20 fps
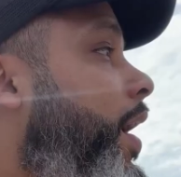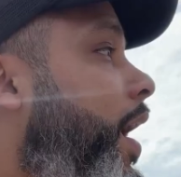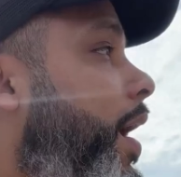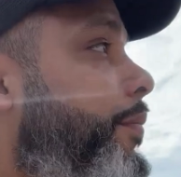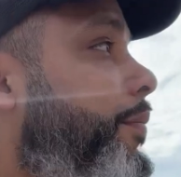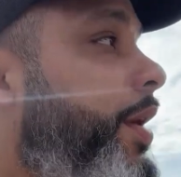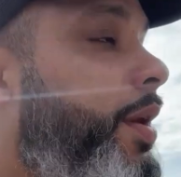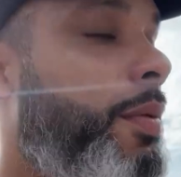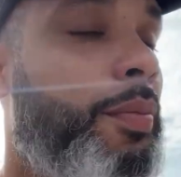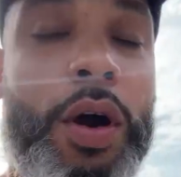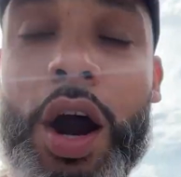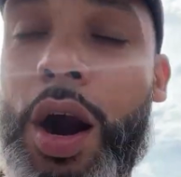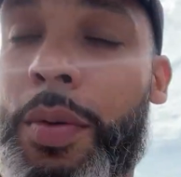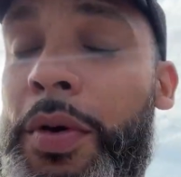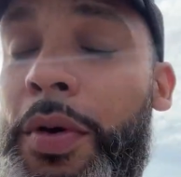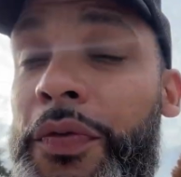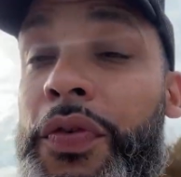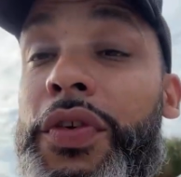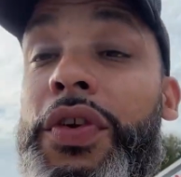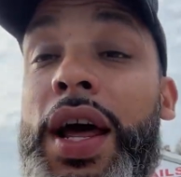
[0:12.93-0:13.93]
I've been a barber
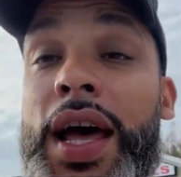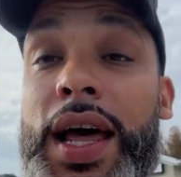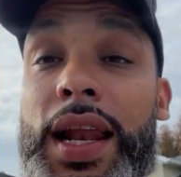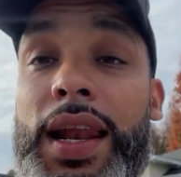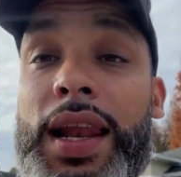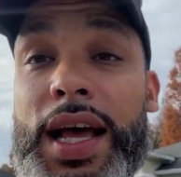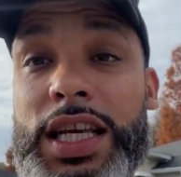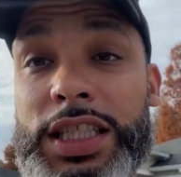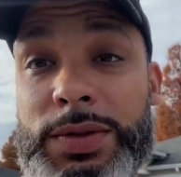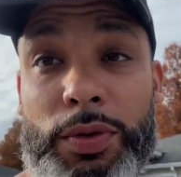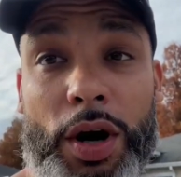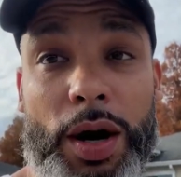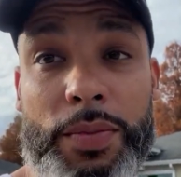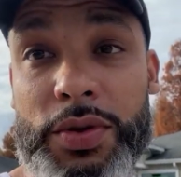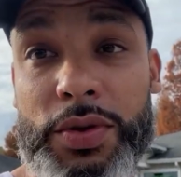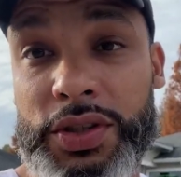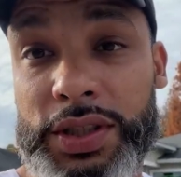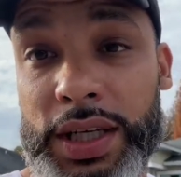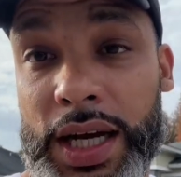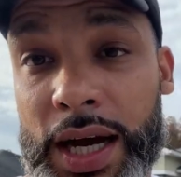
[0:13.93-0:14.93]
for Headlines
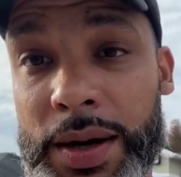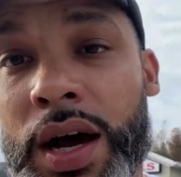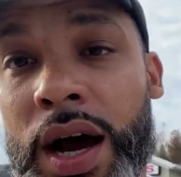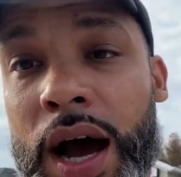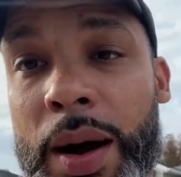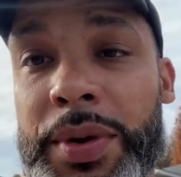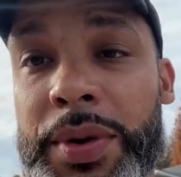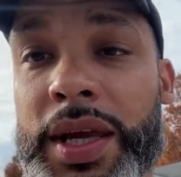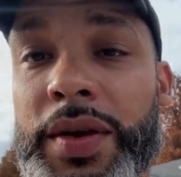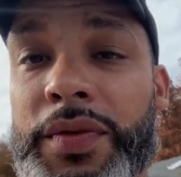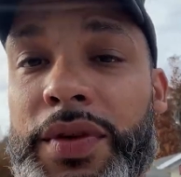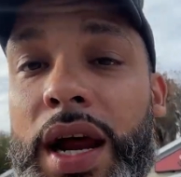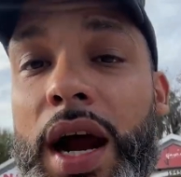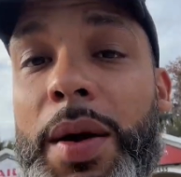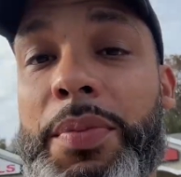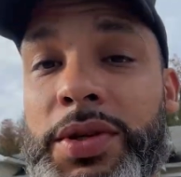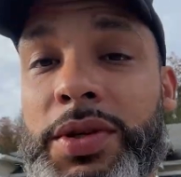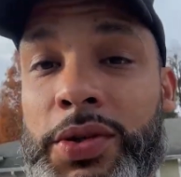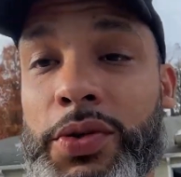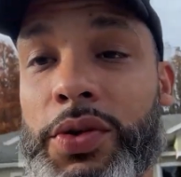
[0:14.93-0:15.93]
Barbershop. I've been given the
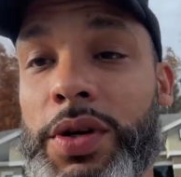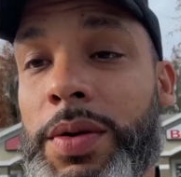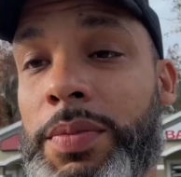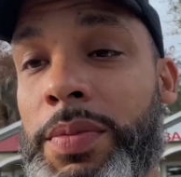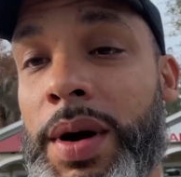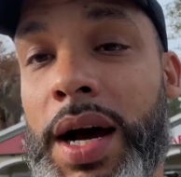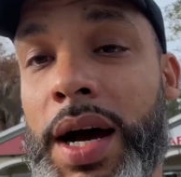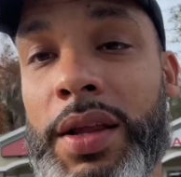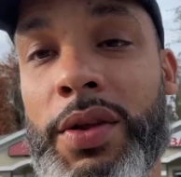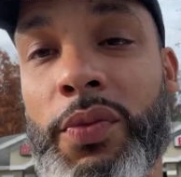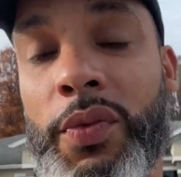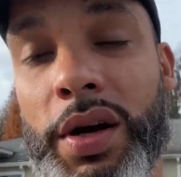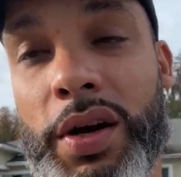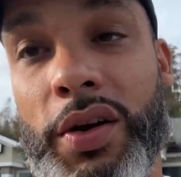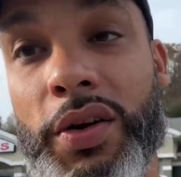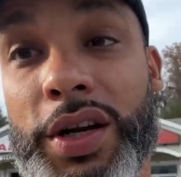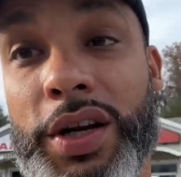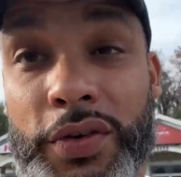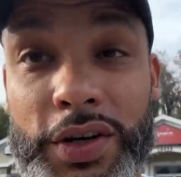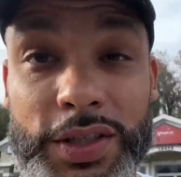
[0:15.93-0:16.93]
opportunity by the one and
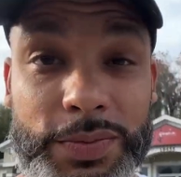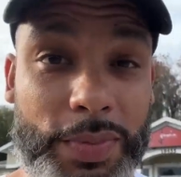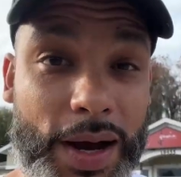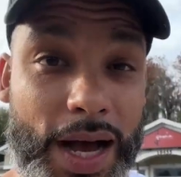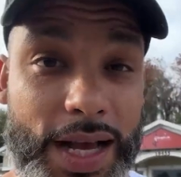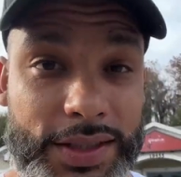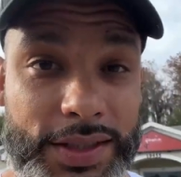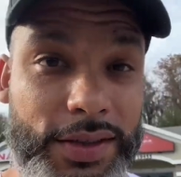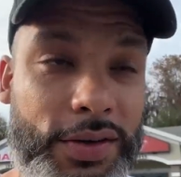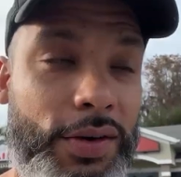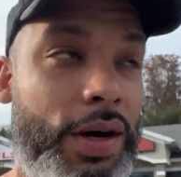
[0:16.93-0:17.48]
only Chris Bazio.